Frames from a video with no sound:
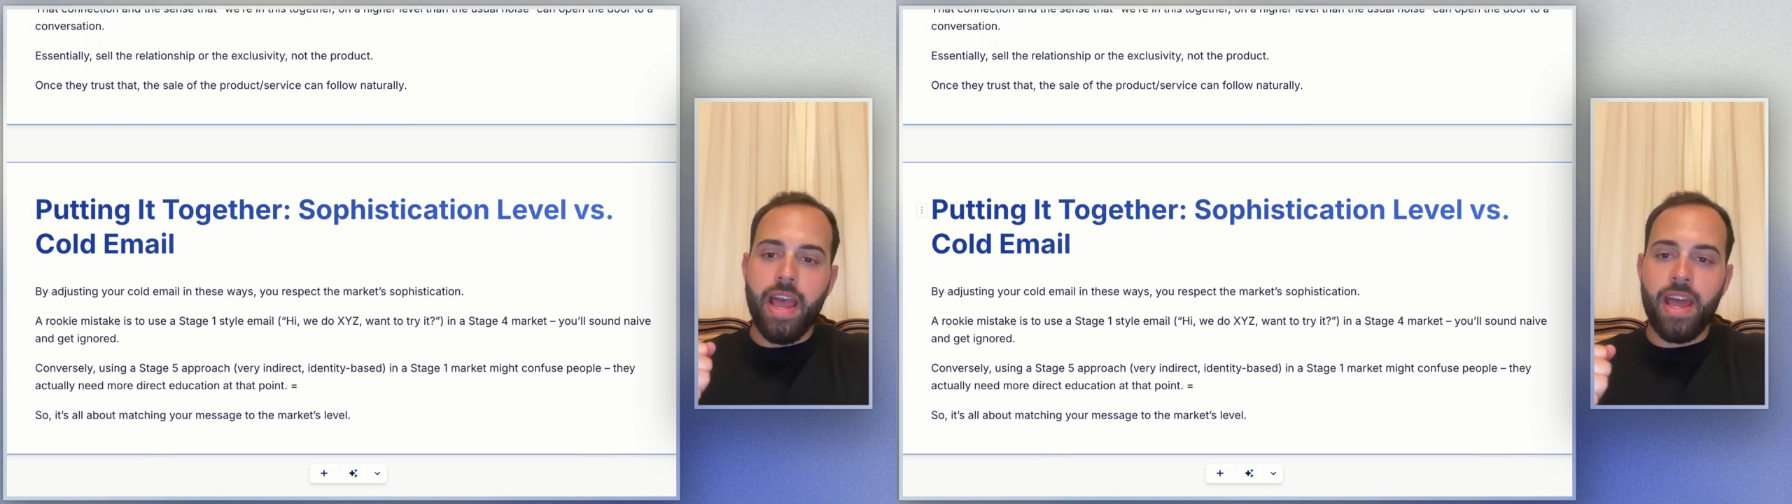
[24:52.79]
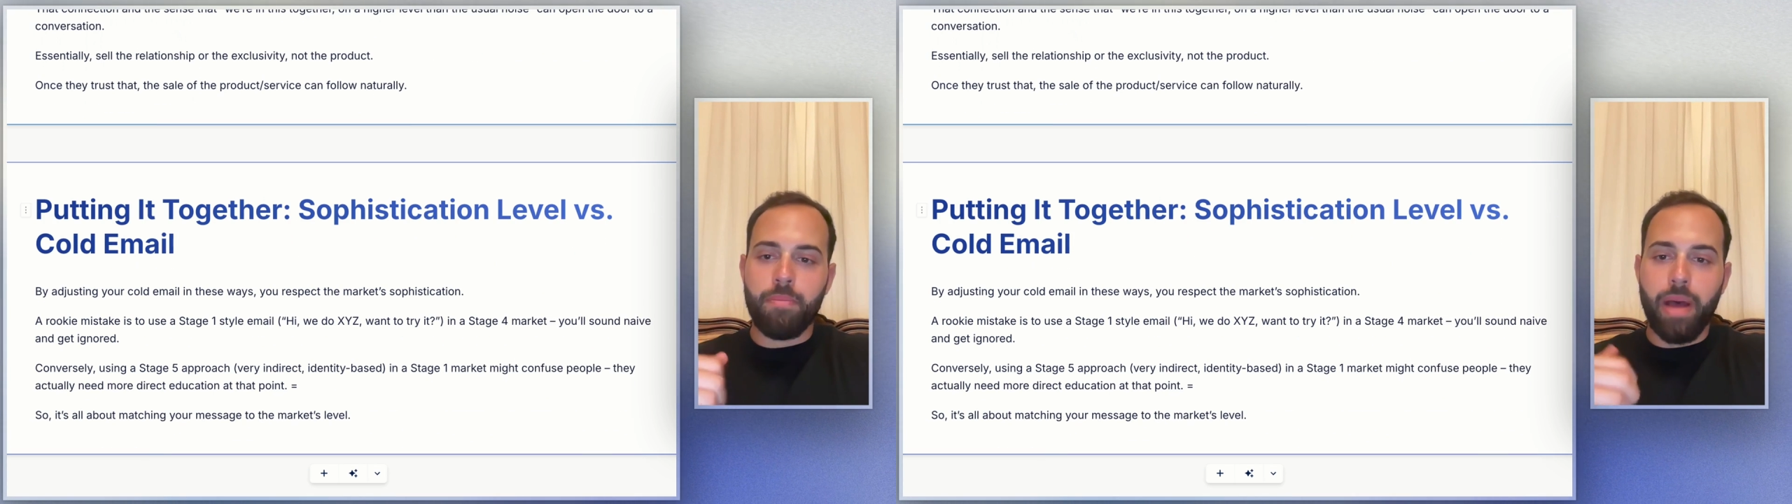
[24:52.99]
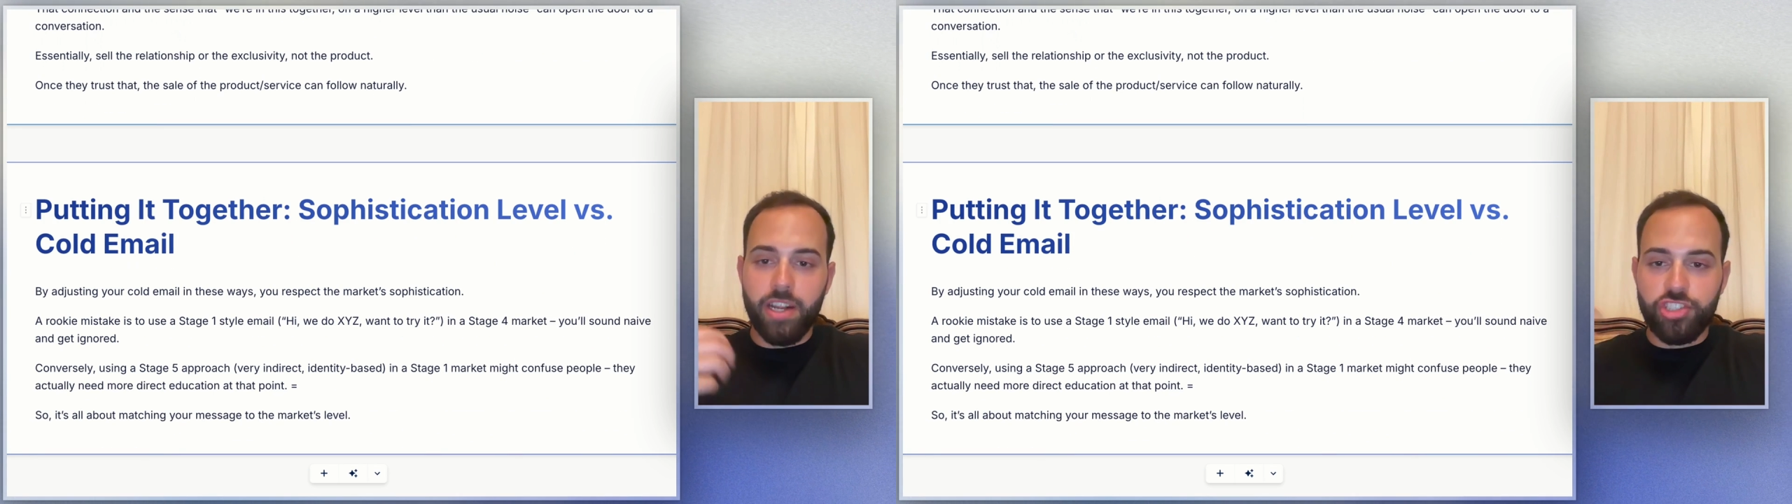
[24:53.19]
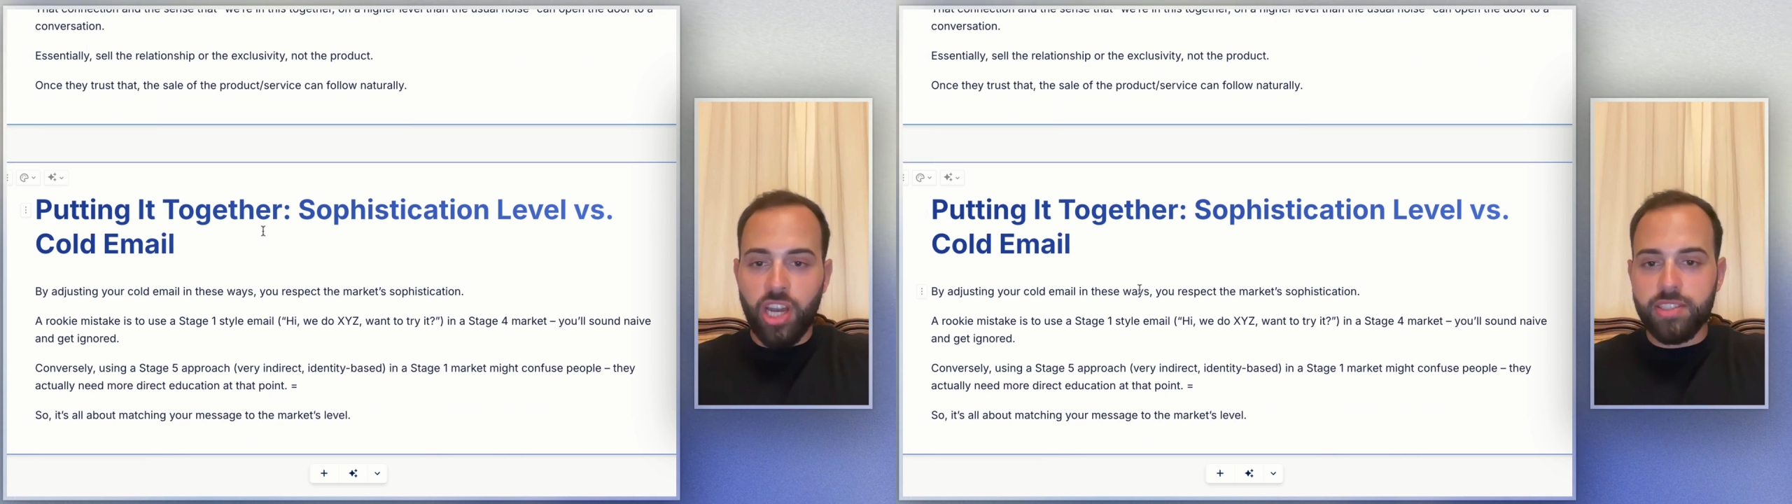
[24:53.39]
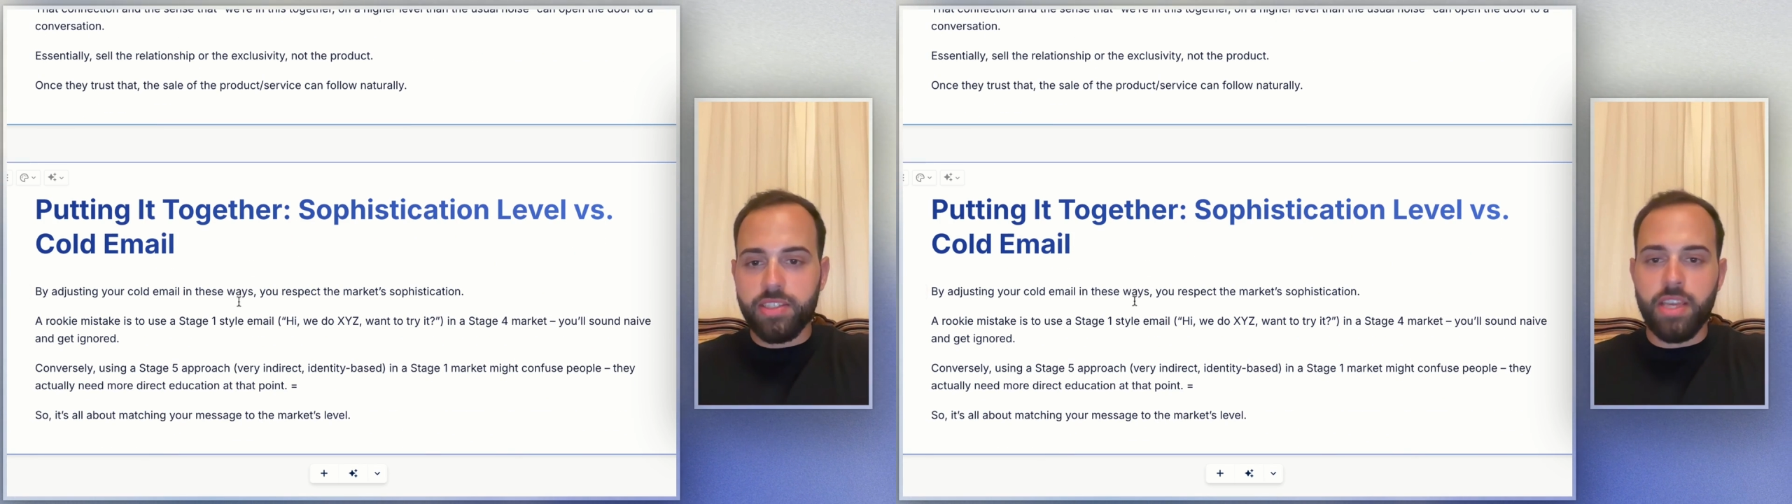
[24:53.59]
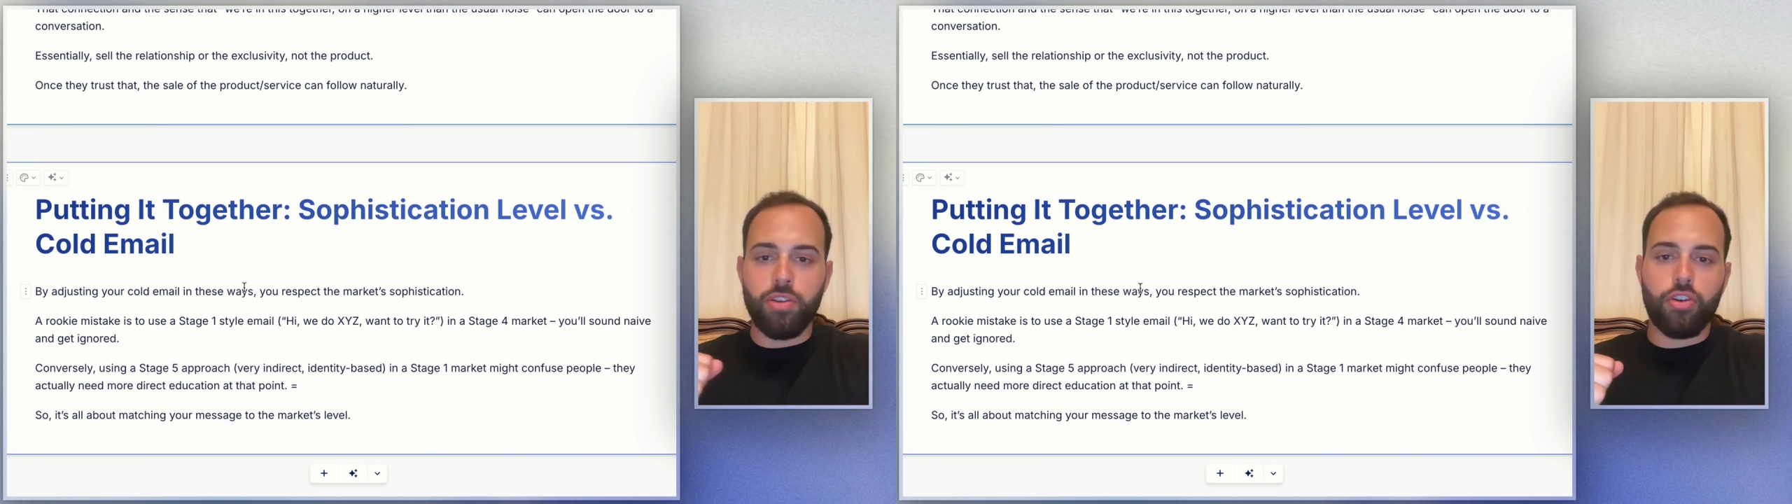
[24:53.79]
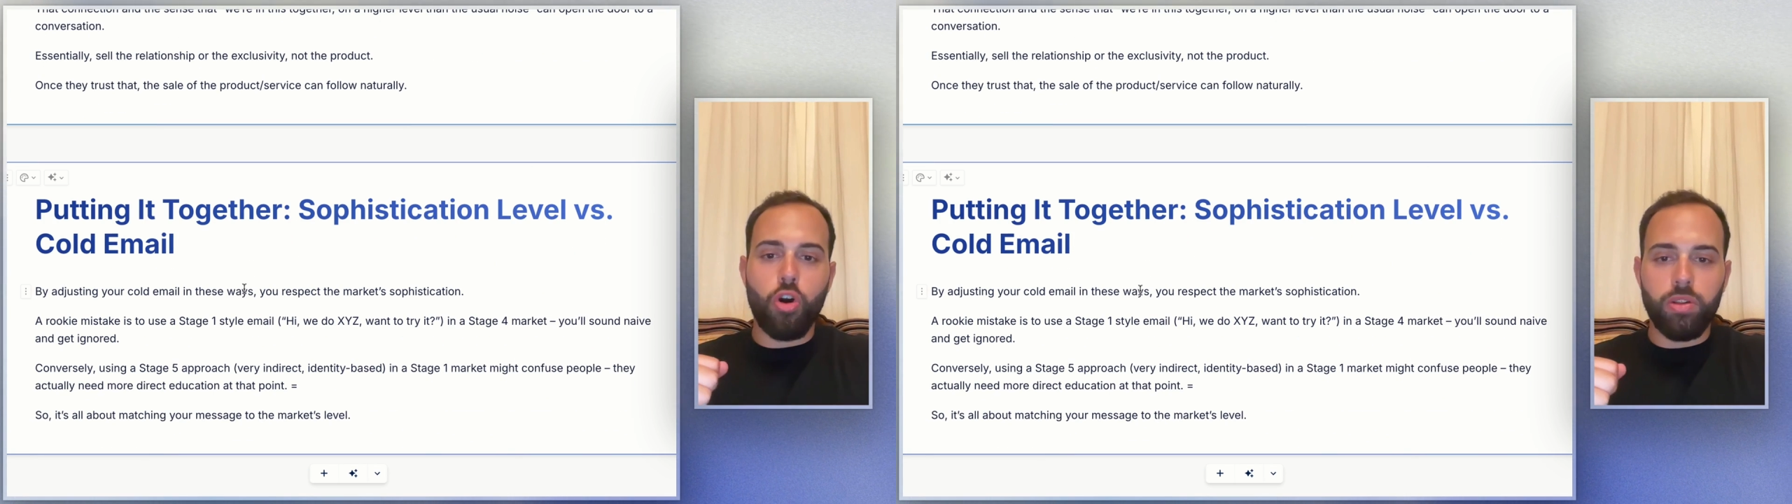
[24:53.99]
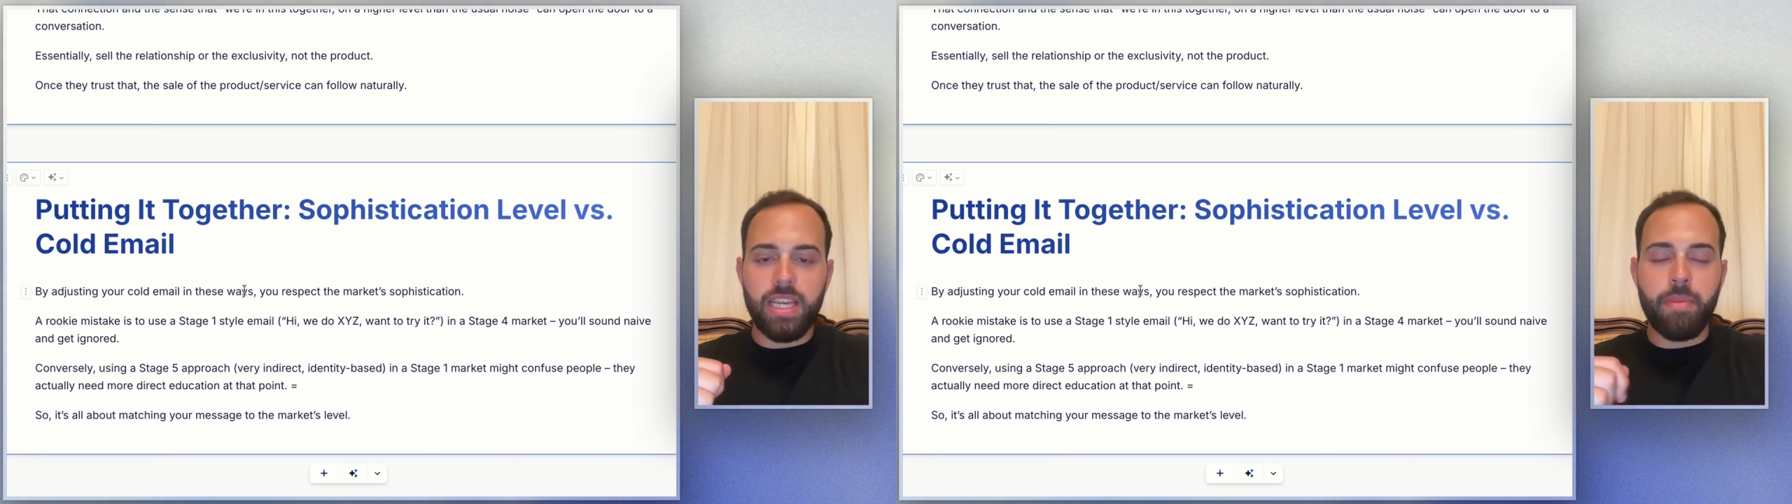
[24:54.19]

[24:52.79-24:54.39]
And by adjusting your cold